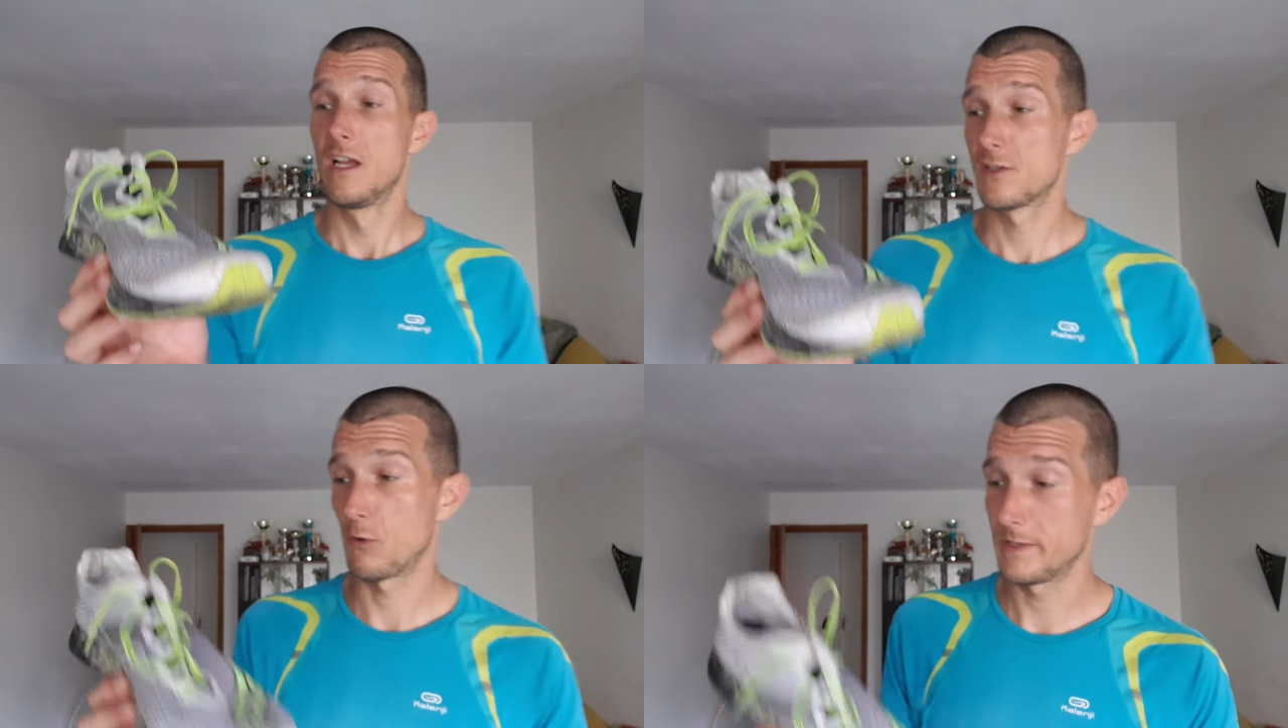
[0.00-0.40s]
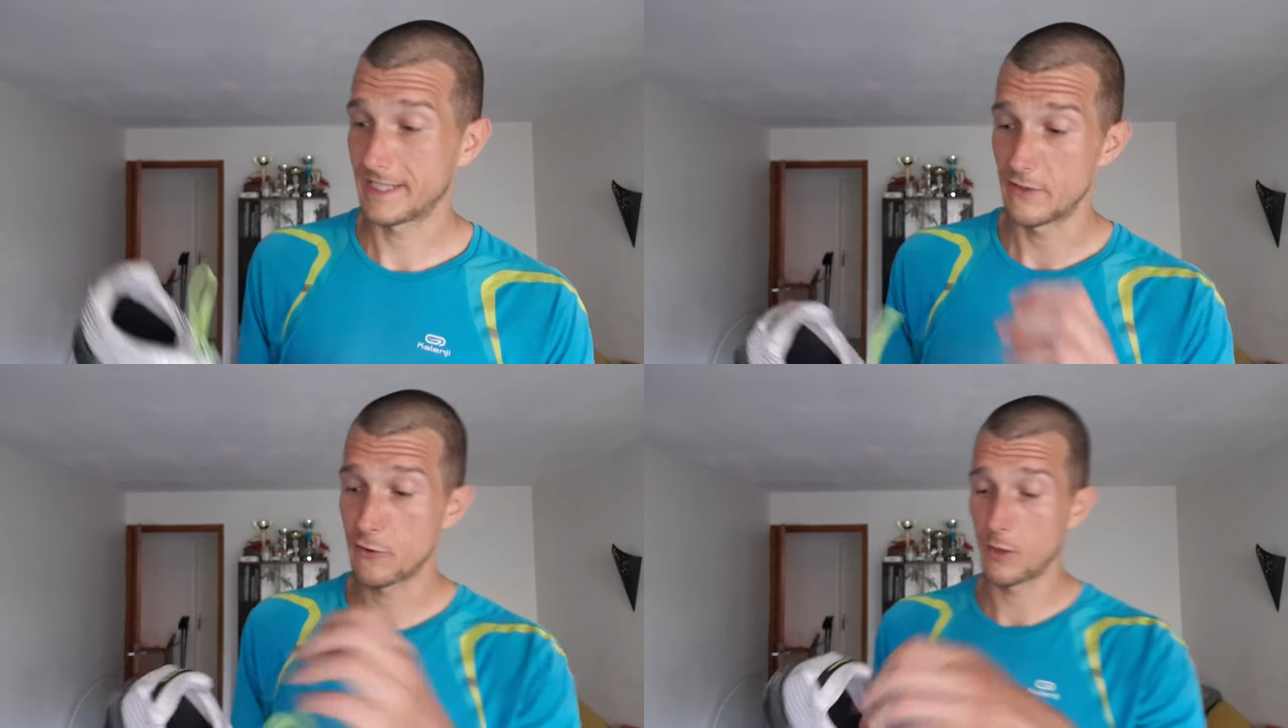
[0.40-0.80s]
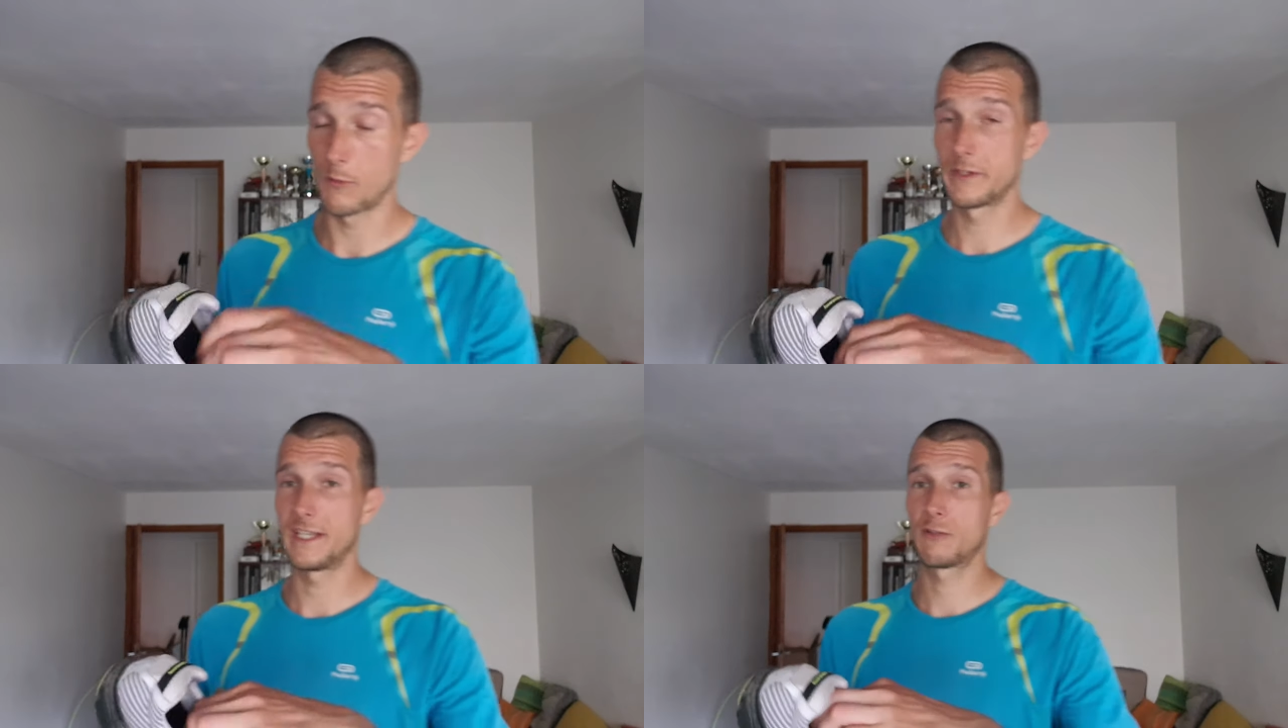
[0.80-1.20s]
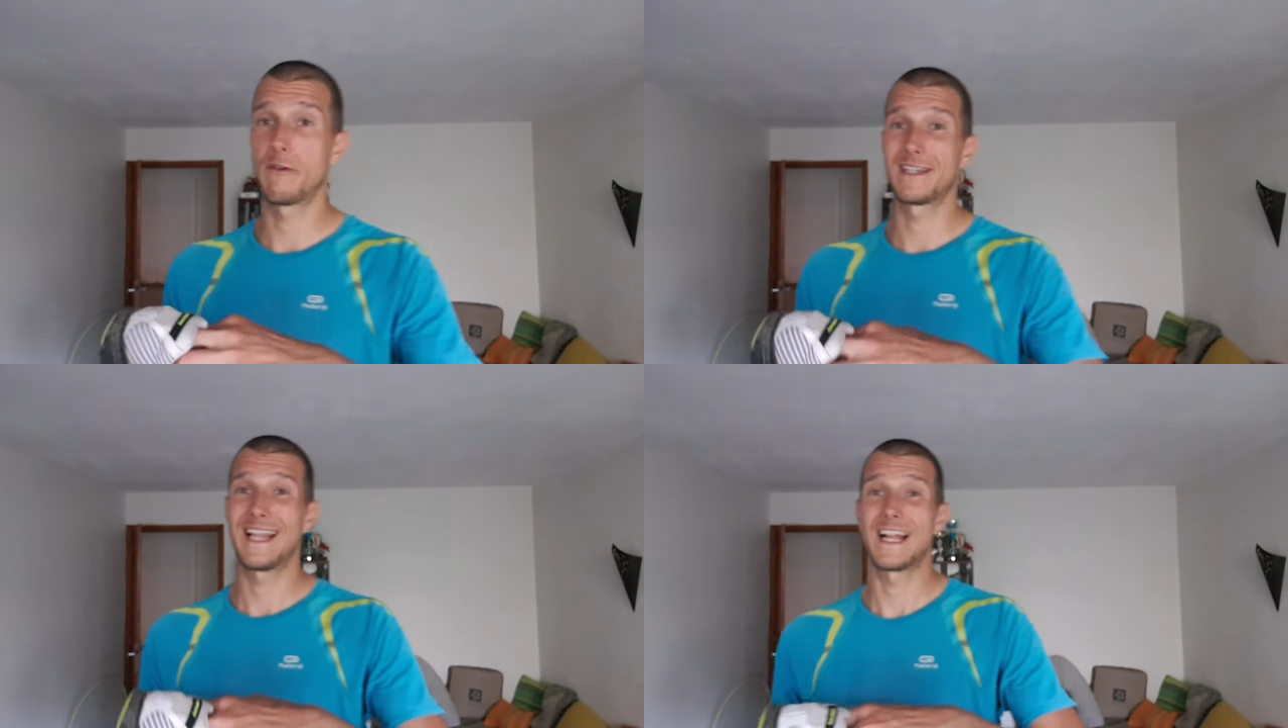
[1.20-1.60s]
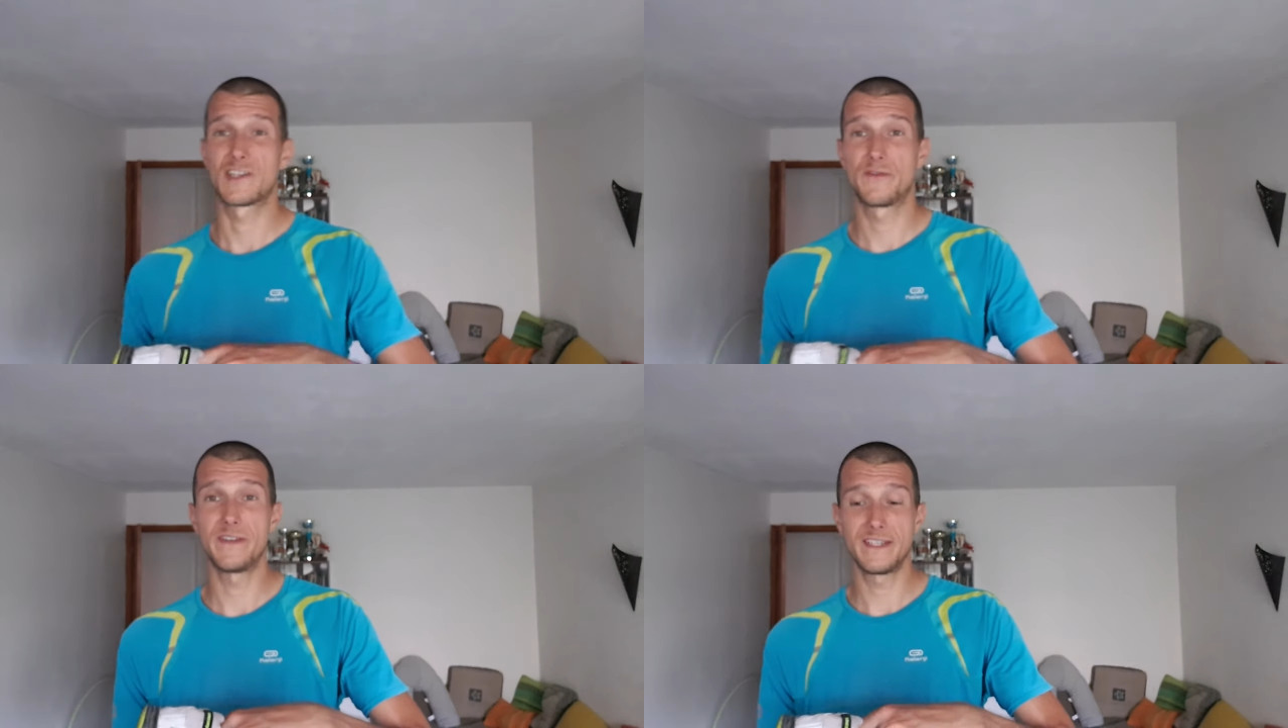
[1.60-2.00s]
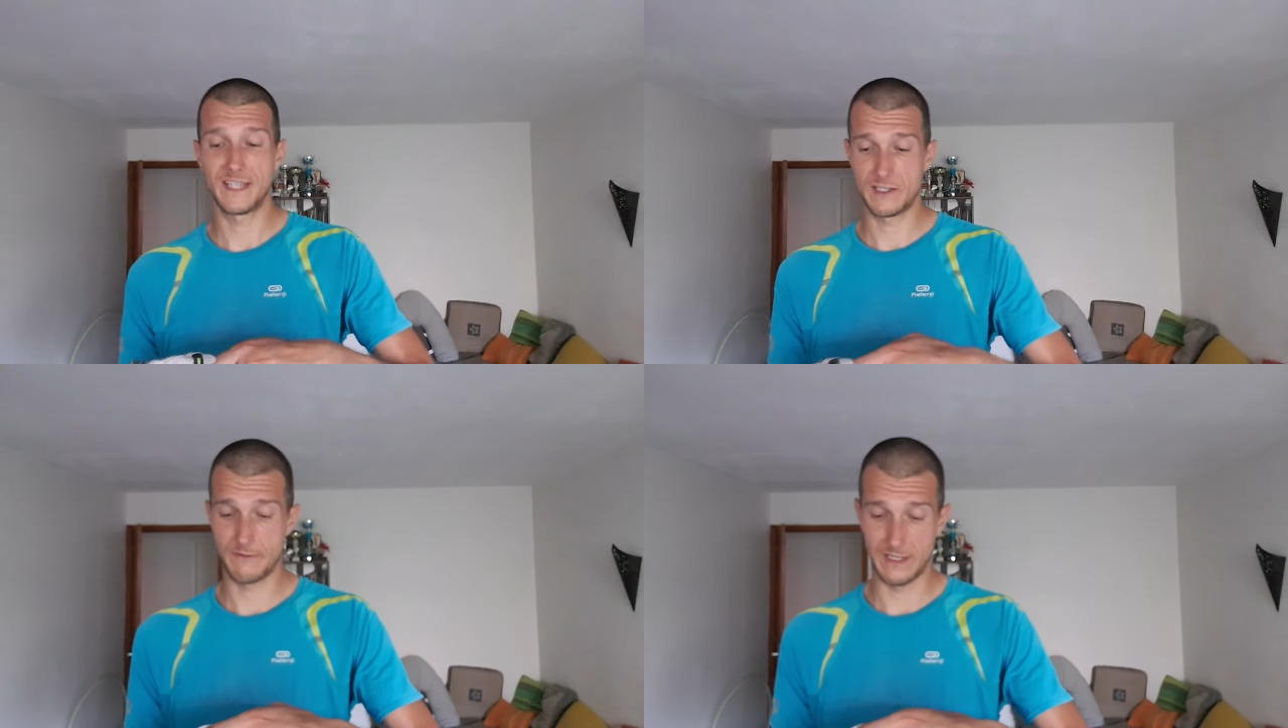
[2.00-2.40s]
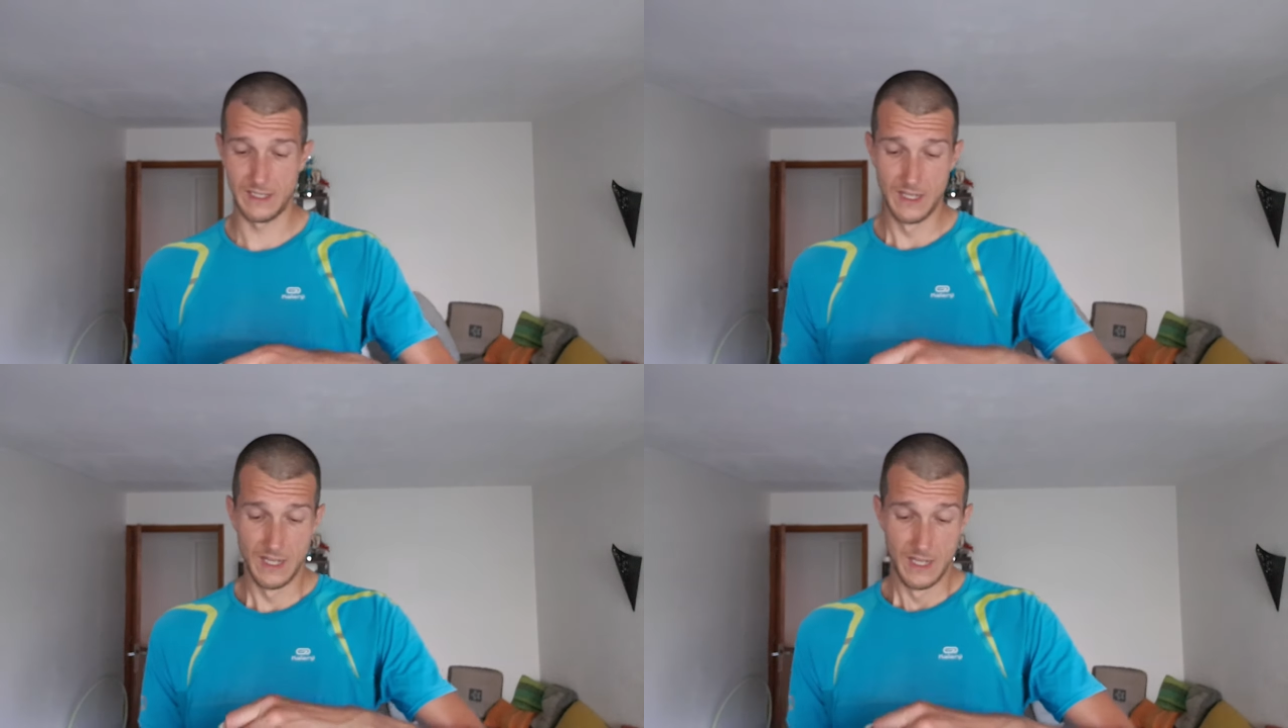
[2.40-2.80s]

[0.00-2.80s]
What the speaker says: so it can accommodate quite large feet as well.